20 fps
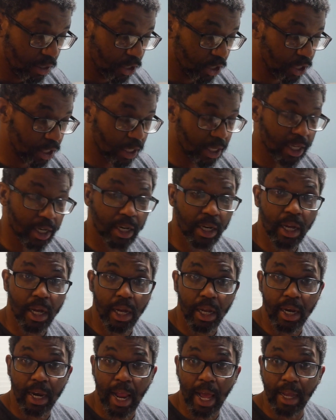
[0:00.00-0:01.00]
chicken
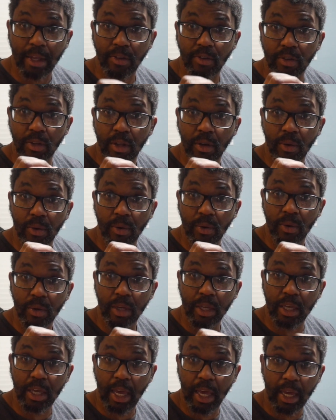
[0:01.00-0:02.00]
a nice little
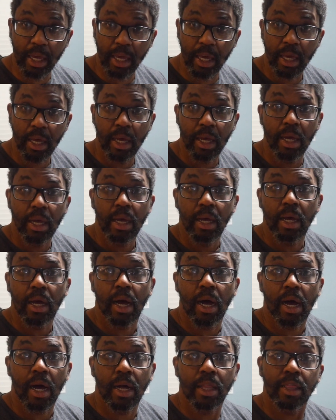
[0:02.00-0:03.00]
kick.
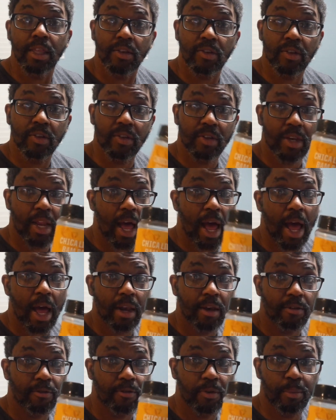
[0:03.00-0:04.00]
This is
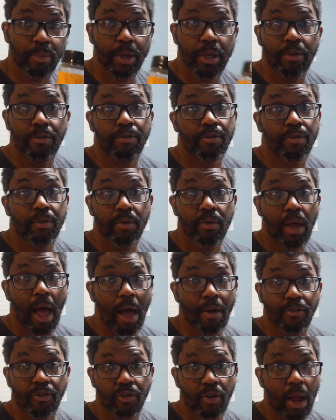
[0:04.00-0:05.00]
not for beef.
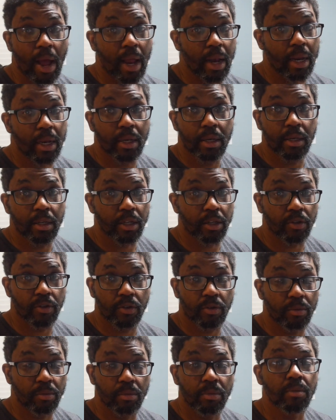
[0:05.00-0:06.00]
I've tried it,
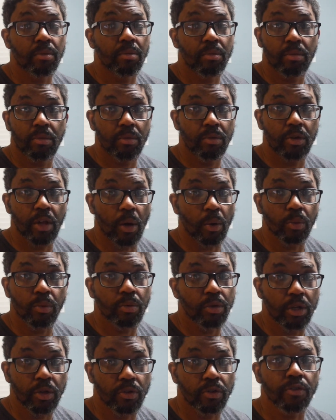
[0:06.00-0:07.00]
just don't
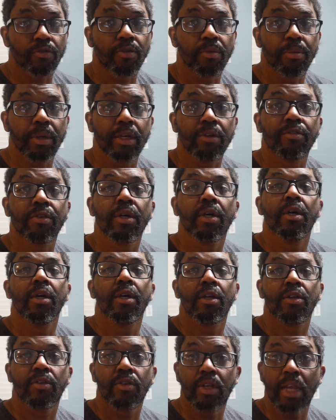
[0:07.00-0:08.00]
use it for beef.
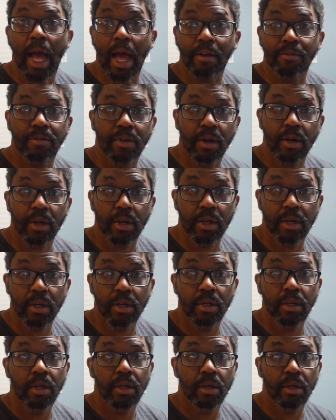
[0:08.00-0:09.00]
It's not very
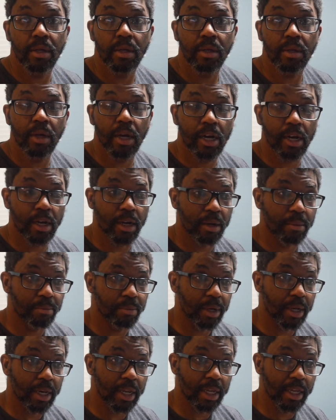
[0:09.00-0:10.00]
good,
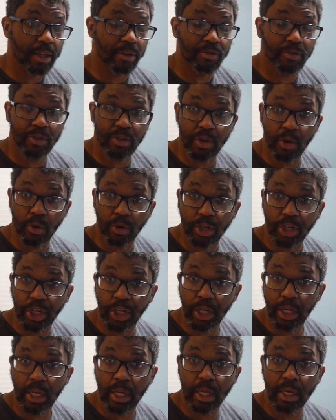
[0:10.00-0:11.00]
but it gives your
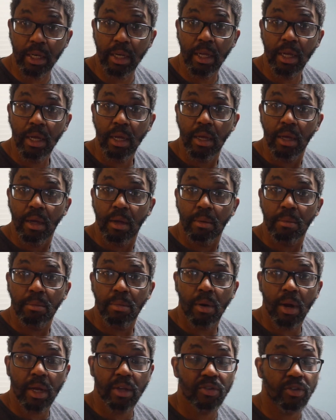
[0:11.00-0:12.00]
chicken
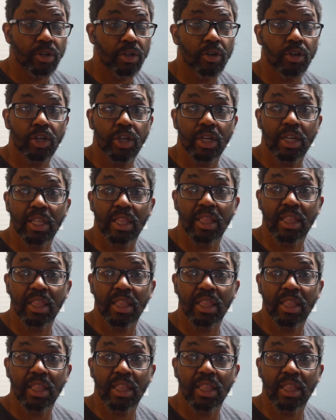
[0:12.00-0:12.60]
breast, your chicken